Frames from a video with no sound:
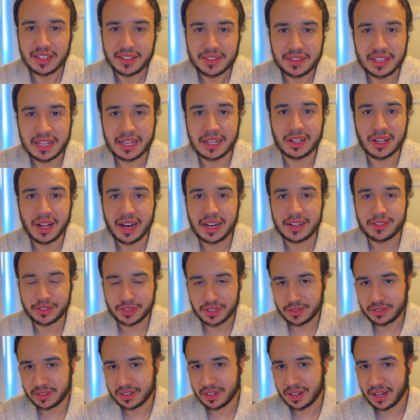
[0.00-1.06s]
their lives
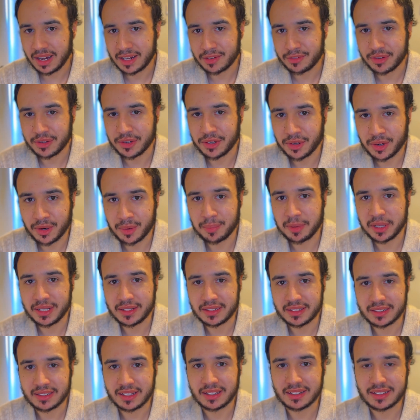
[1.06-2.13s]
on the line for
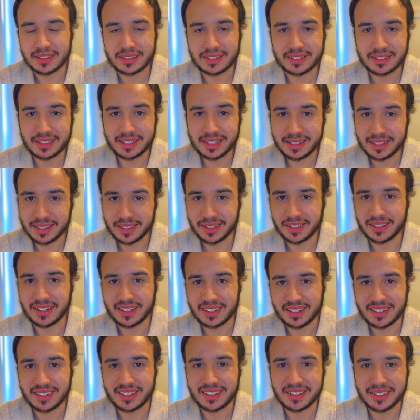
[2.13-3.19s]
Europeans, and still
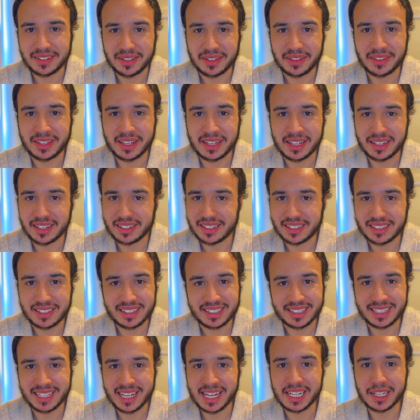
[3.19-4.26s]

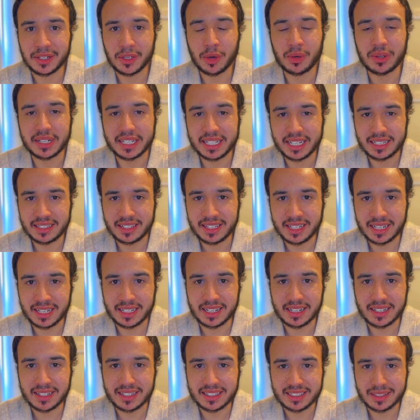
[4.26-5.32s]
they don't get
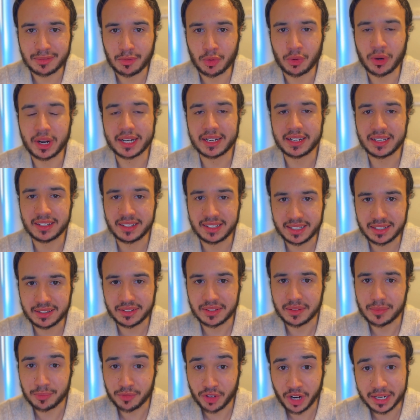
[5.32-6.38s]
that
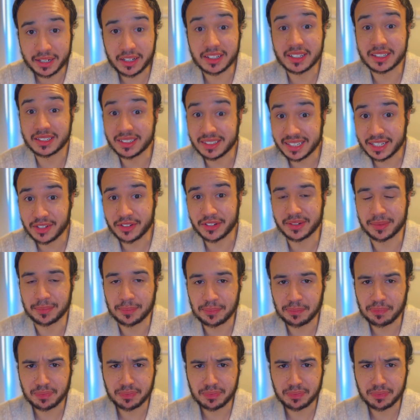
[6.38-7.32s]
recognition.